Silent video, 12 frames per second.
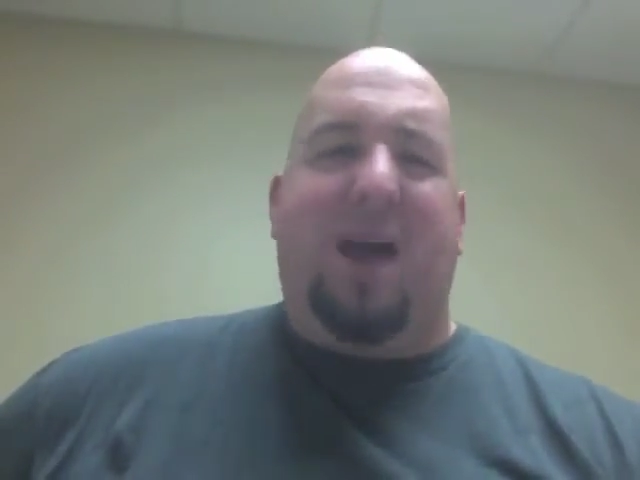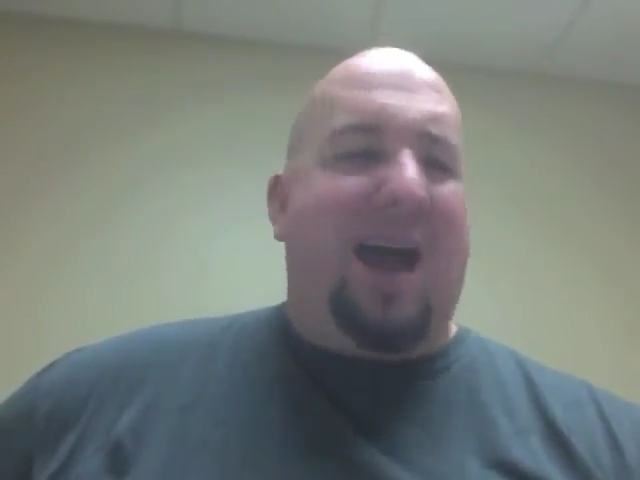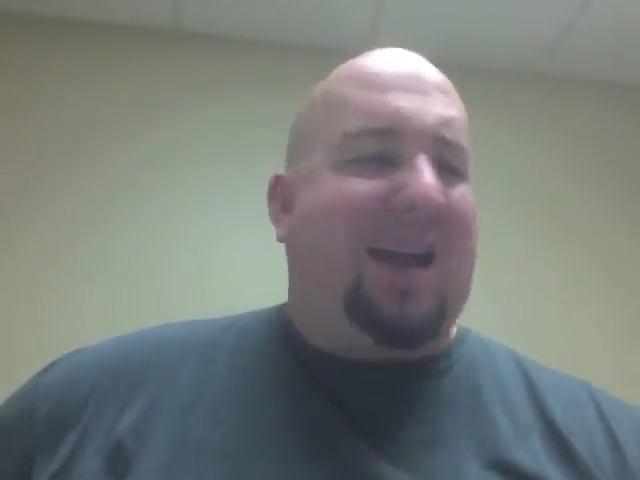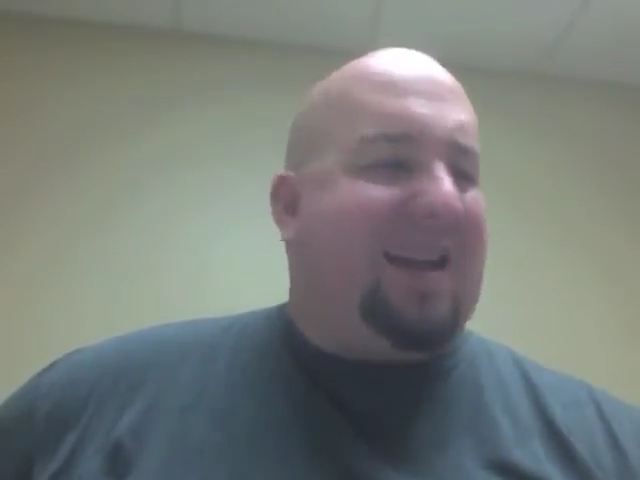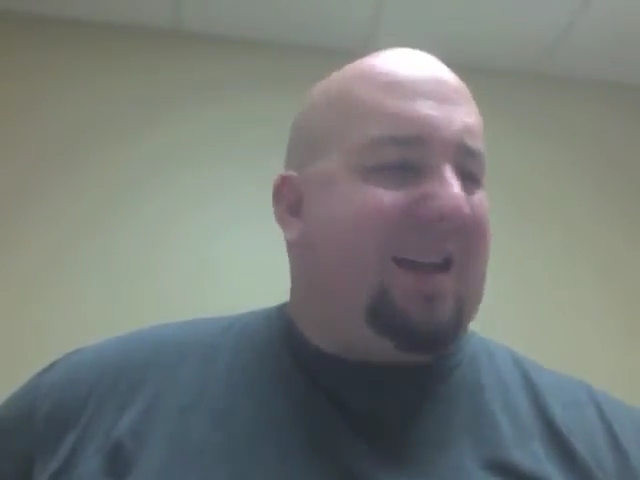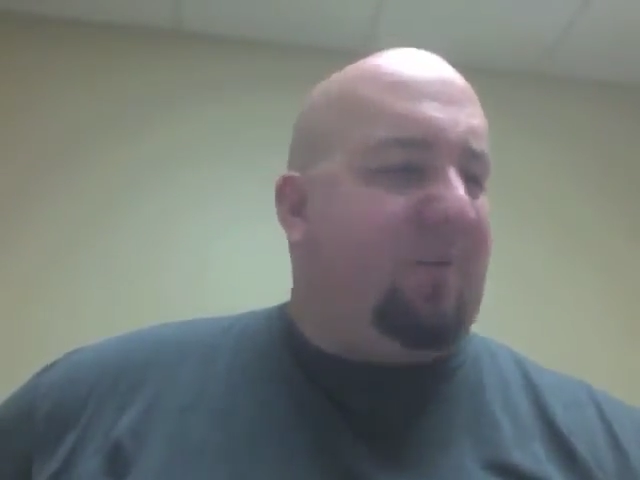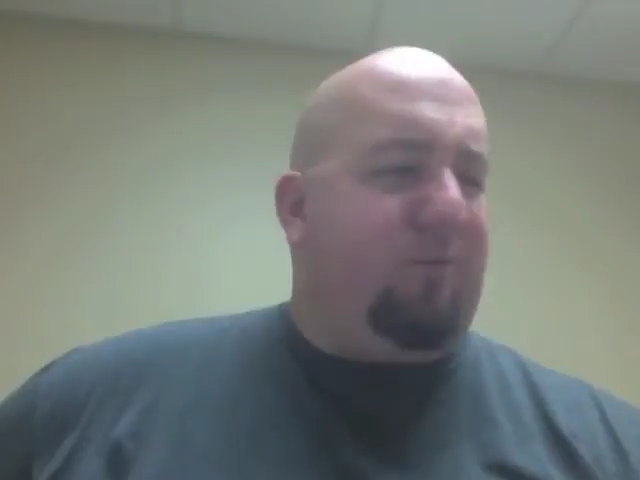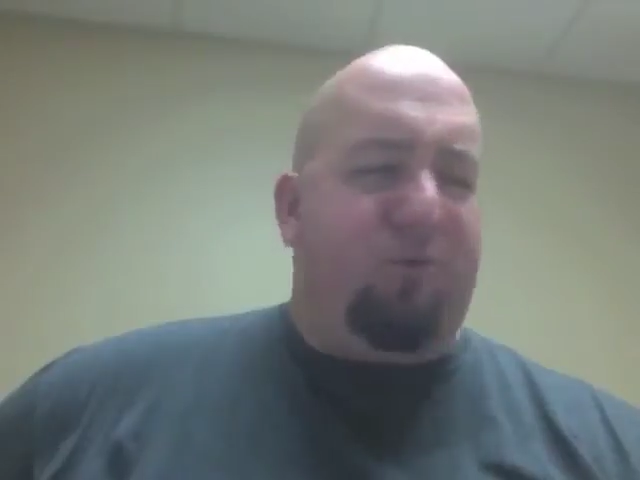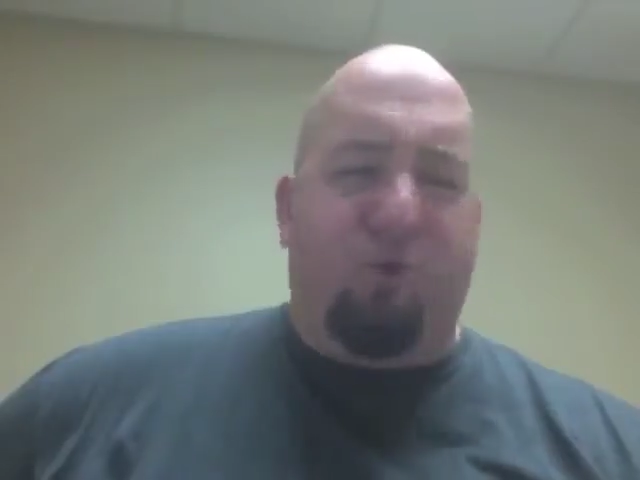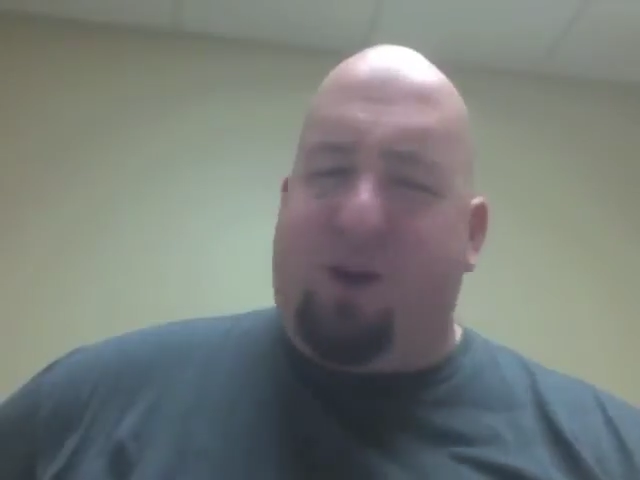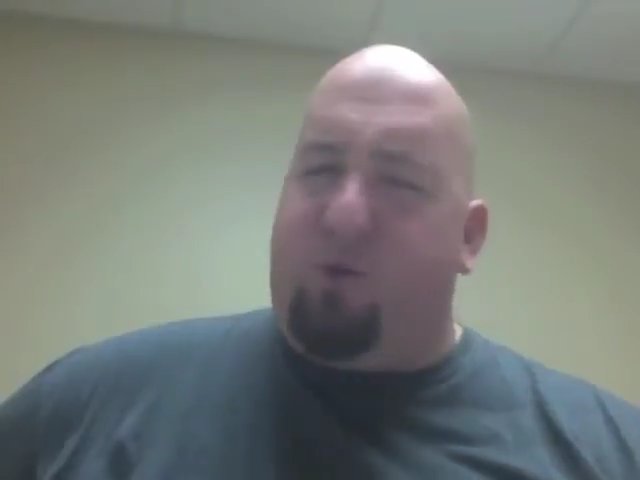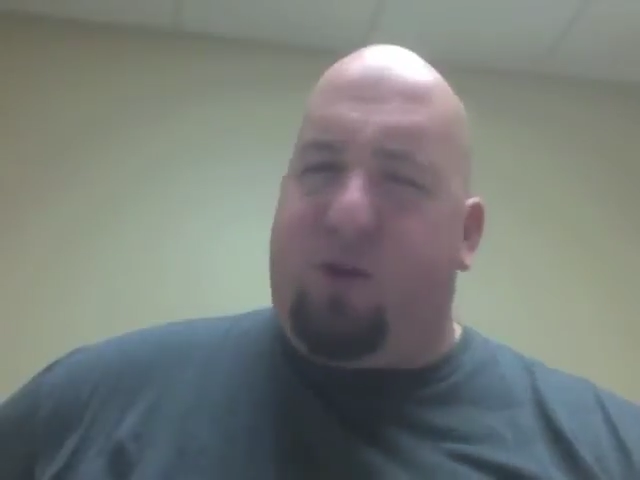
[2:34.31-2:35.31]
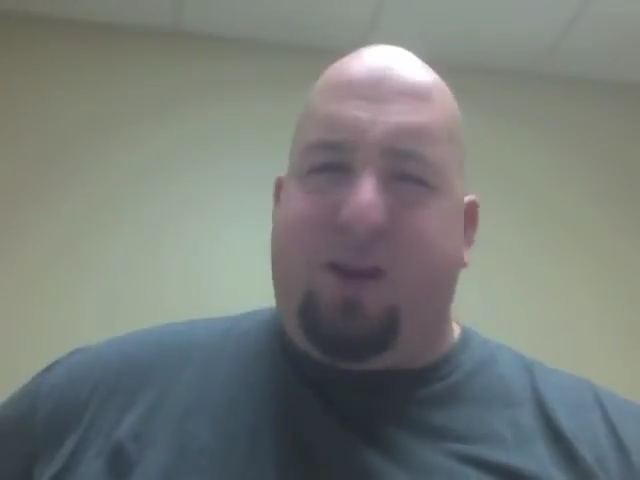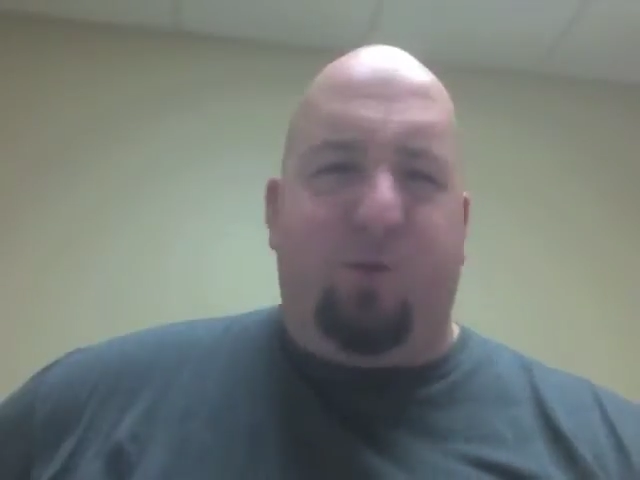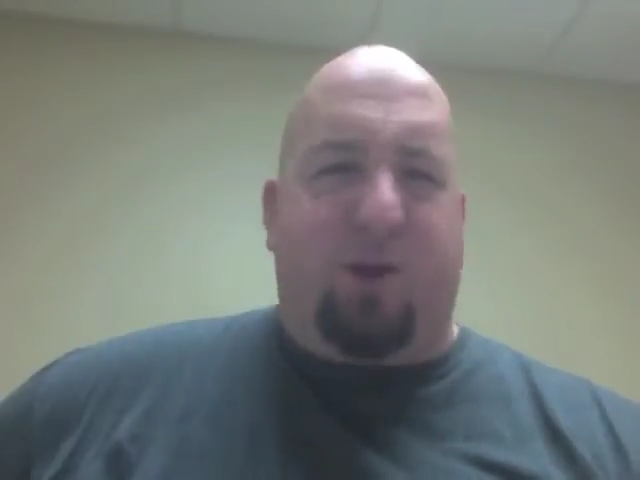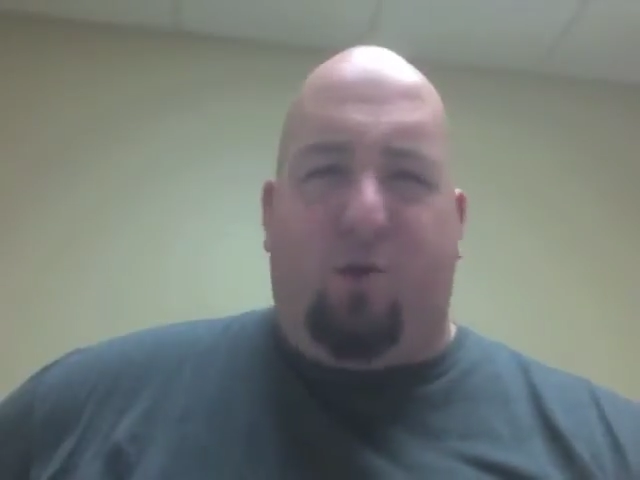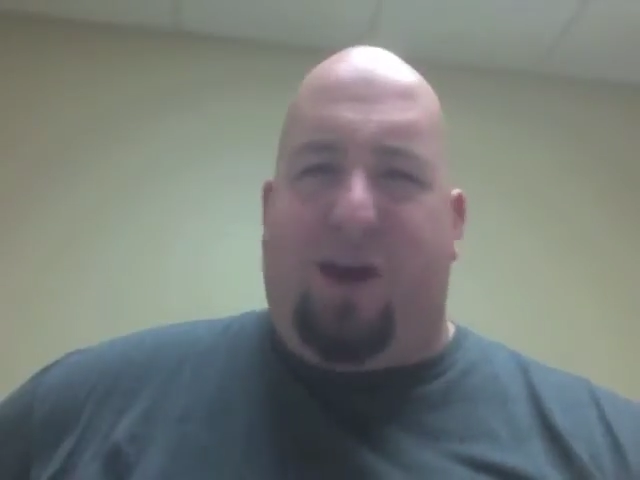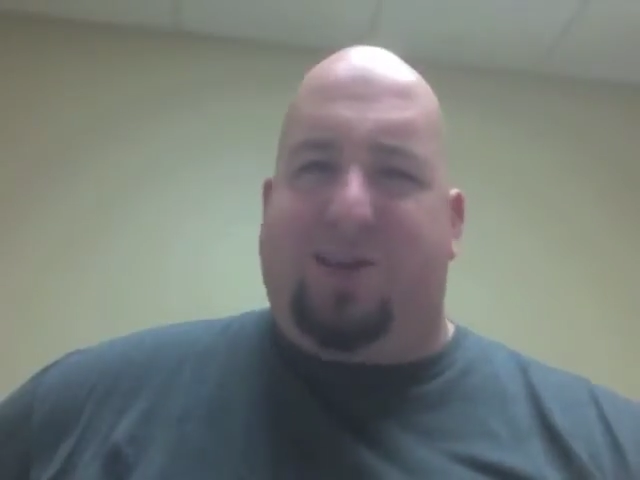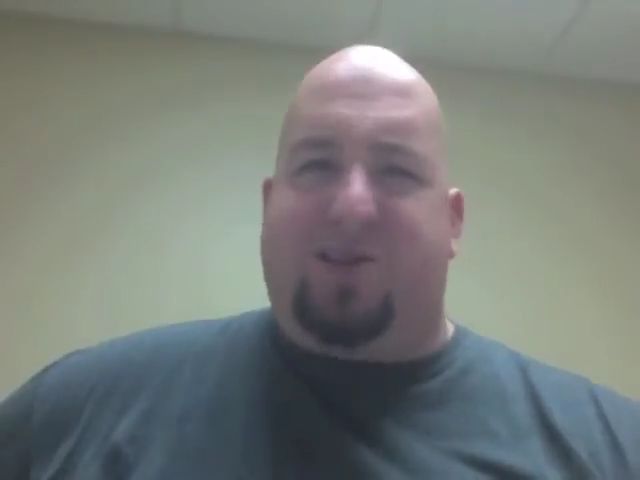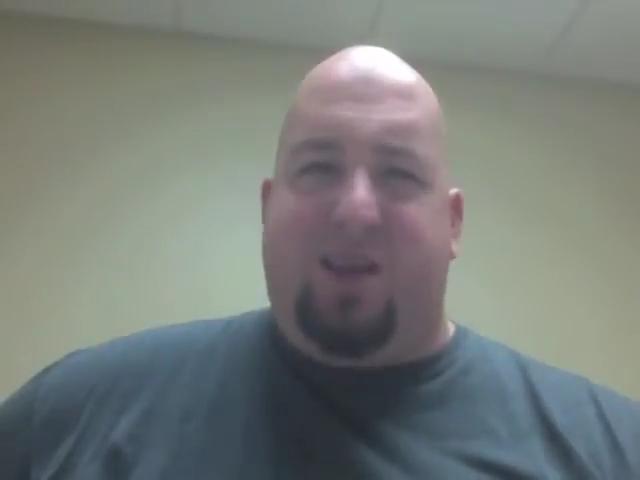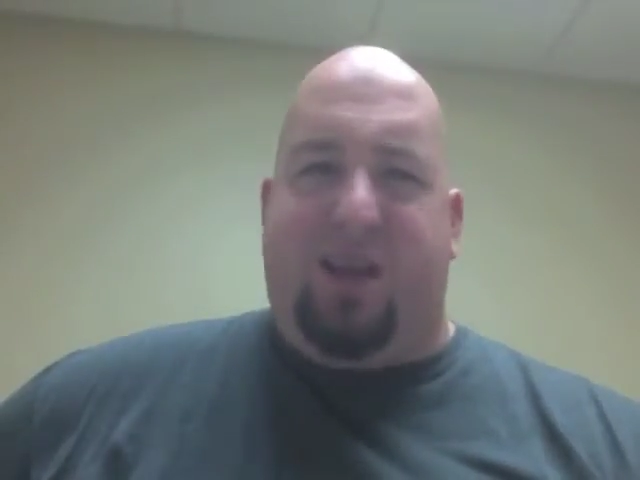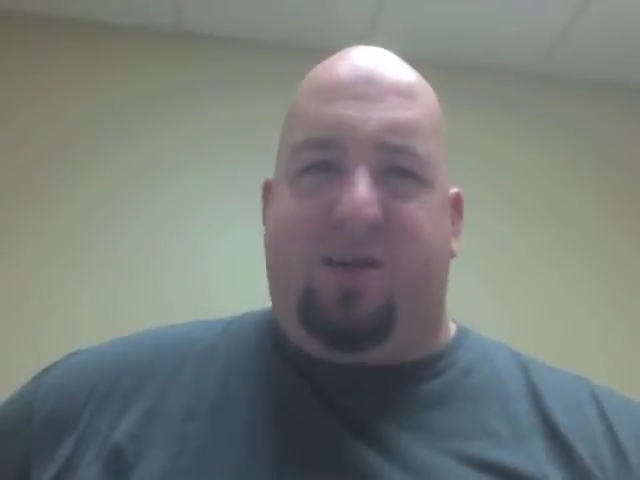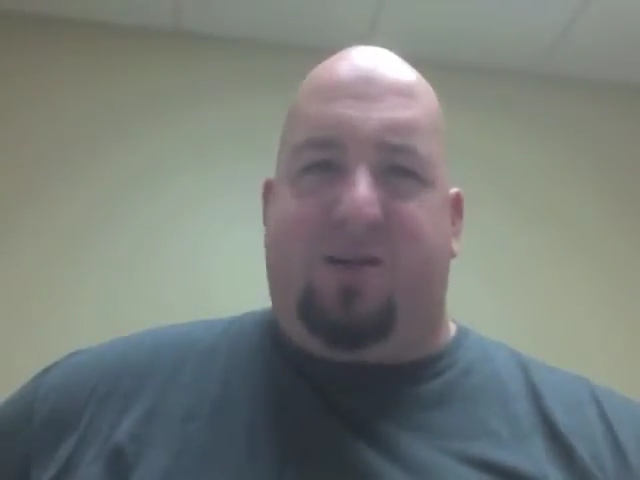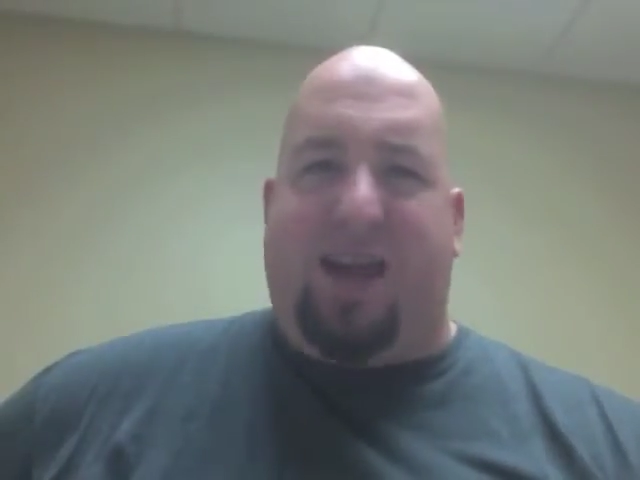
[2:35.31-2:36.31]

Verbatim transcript: I get frequently requested